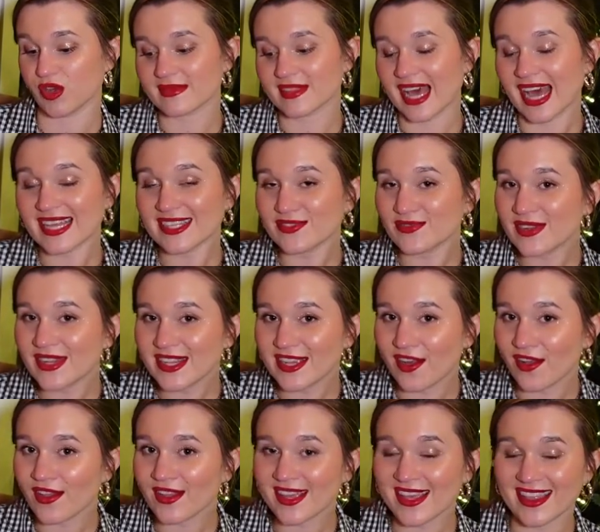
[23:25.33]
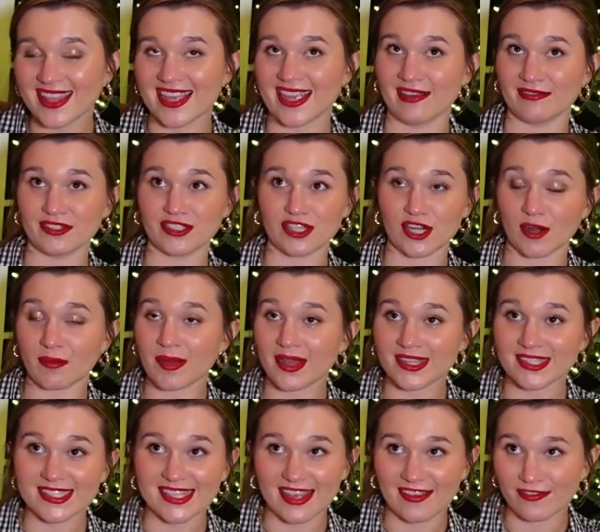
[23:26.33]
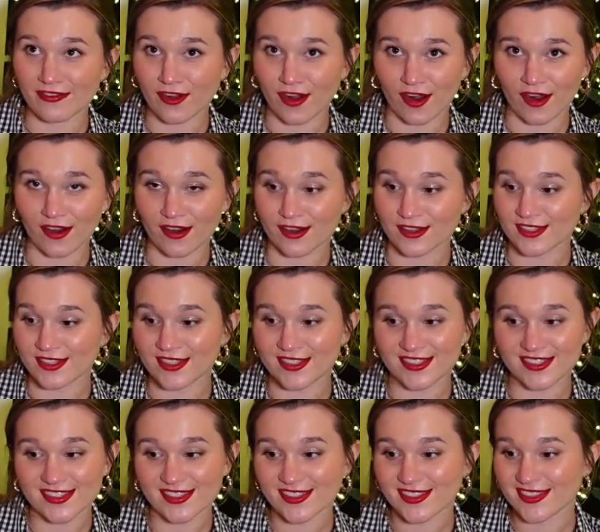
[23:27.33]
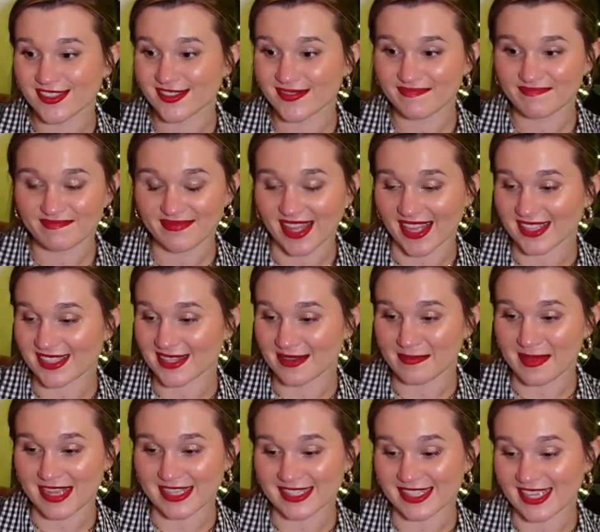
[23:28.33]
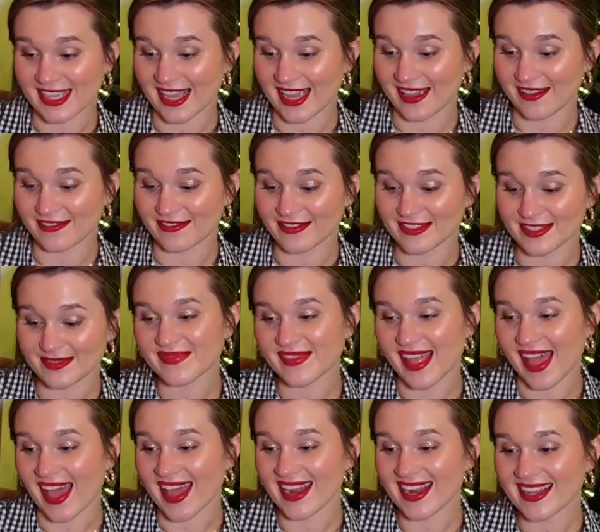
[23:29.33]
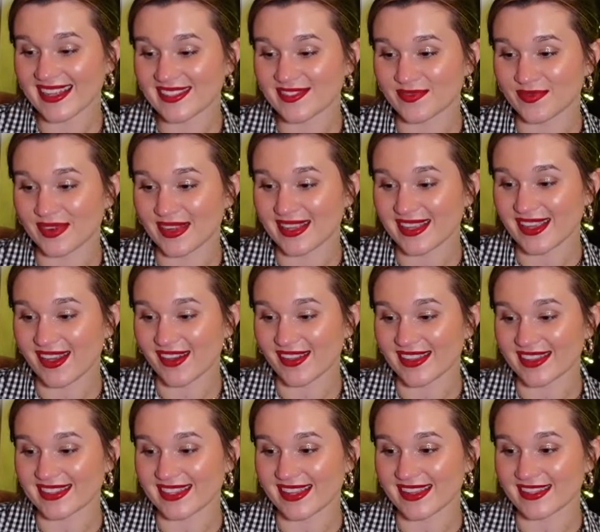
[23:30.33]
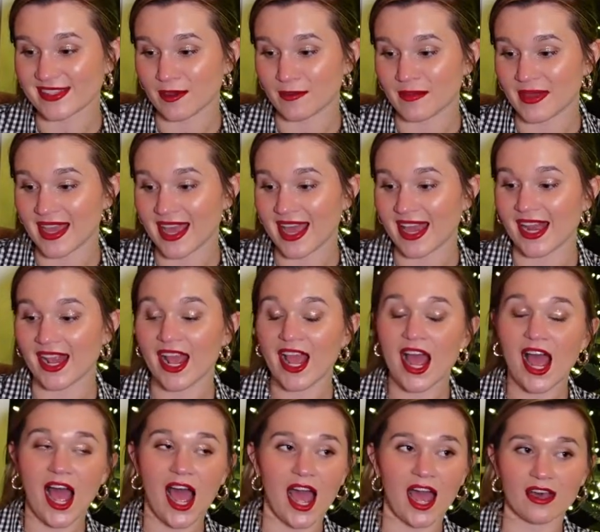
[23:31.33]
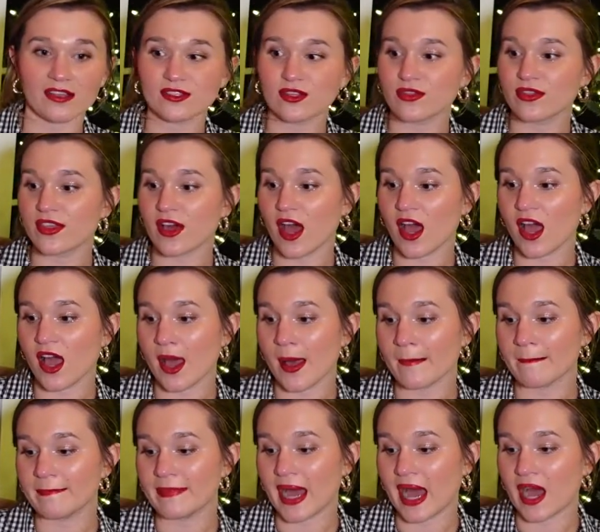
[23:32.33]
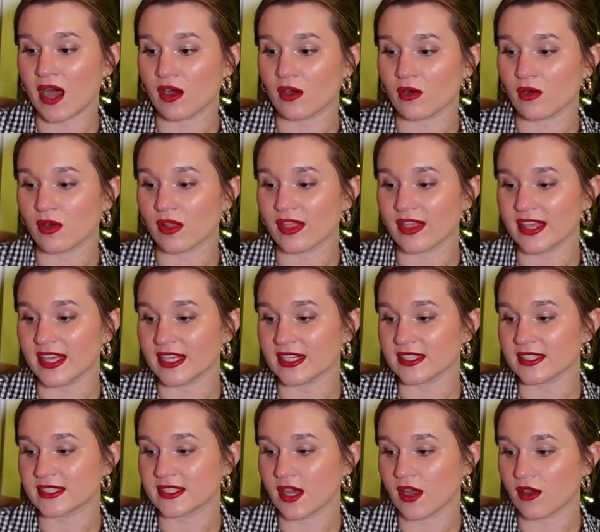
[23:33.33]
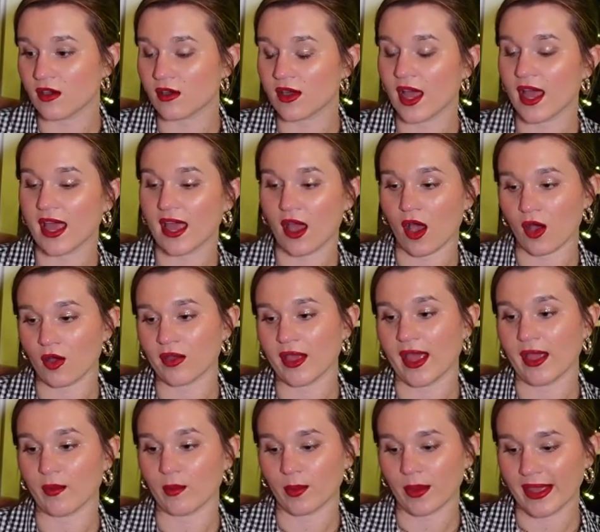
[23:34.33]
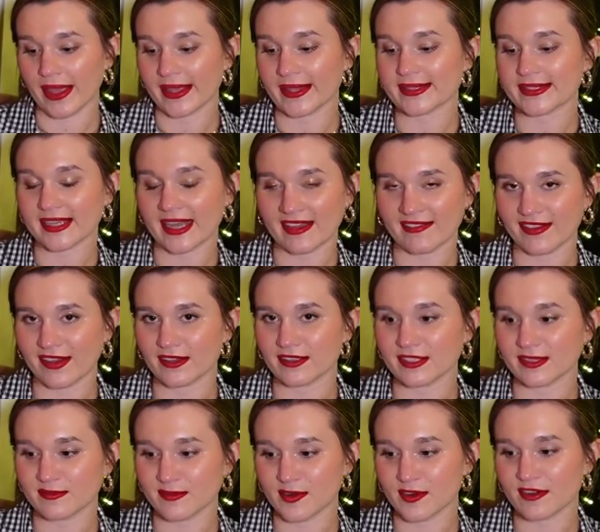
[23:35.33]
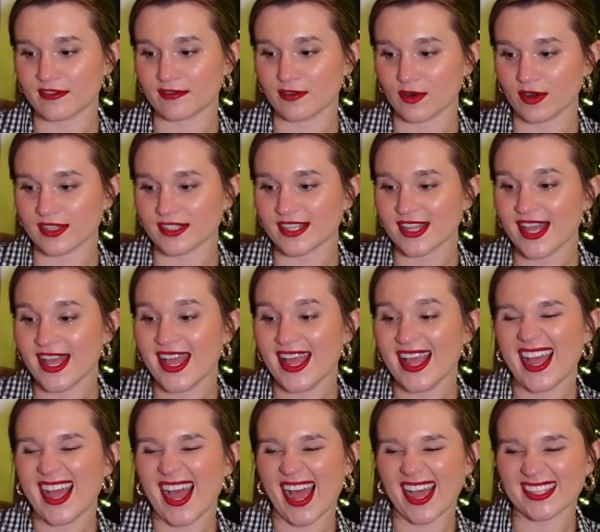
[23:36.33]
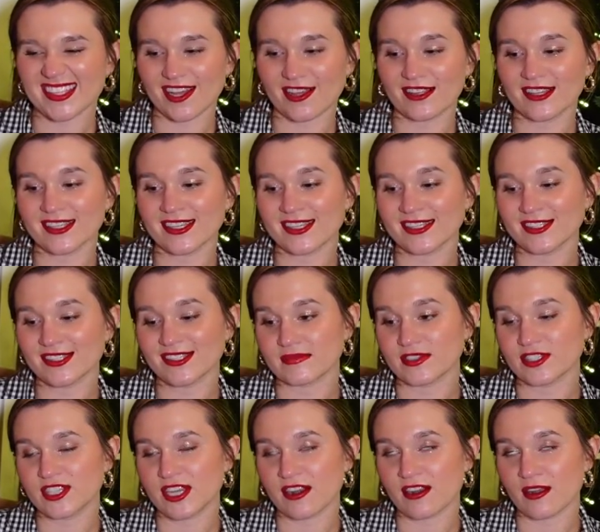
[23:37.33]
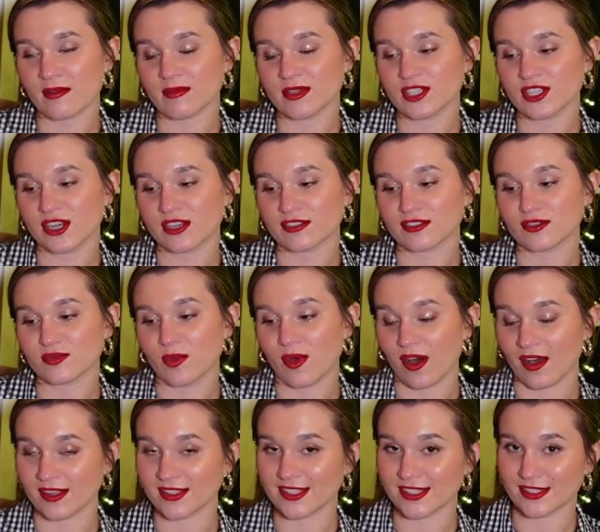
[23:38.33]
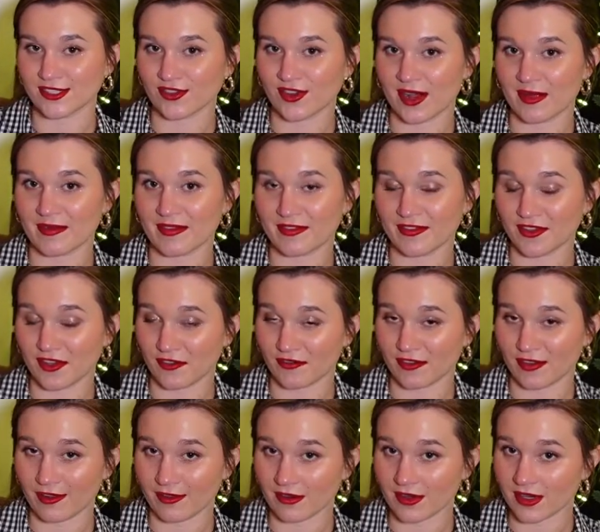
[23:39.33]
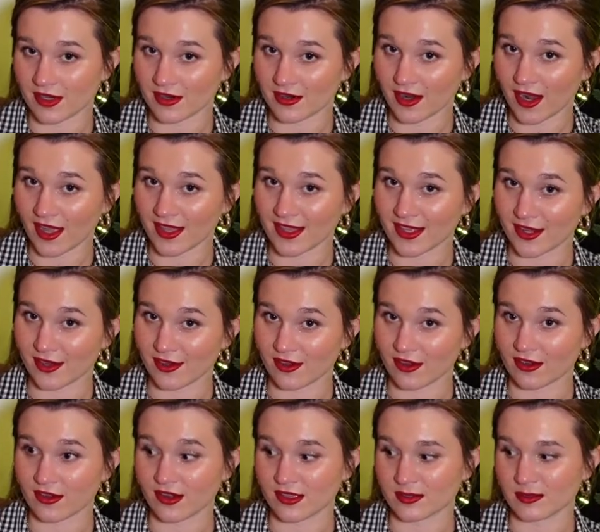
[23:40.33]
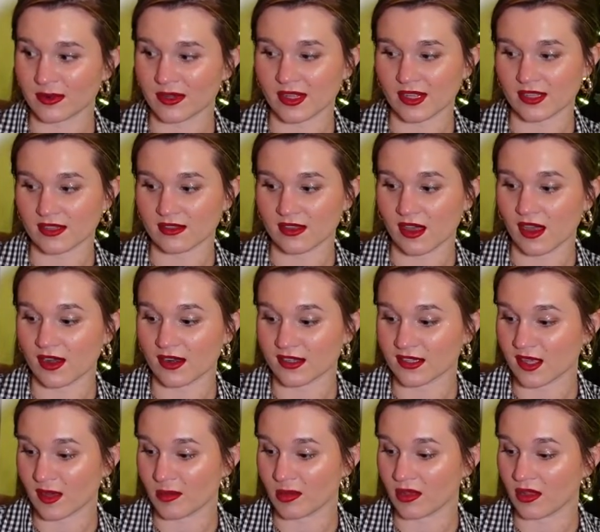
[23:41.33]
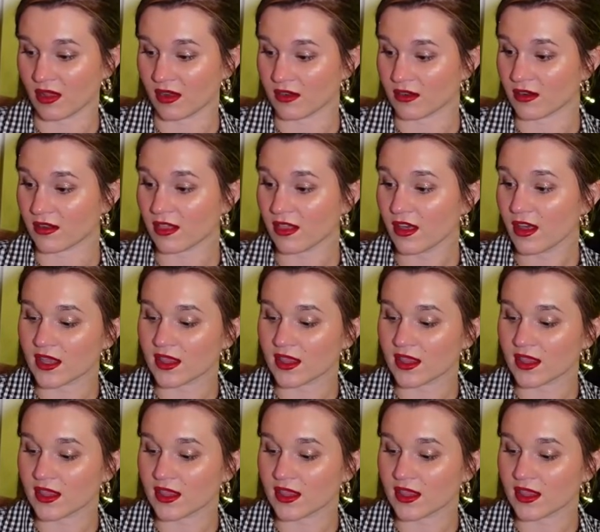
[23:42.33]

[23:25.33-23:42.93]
That's really all I can think of. Starbucks gift cards, that's an amazing gift. That is really all that's at the top of my head. I also thought about this, okay wait, I found some more. Of course I saw these on Sarah Michelle Swan's Instagram. If you don't follow her, I think her and her husband are like the hottest couple on earth.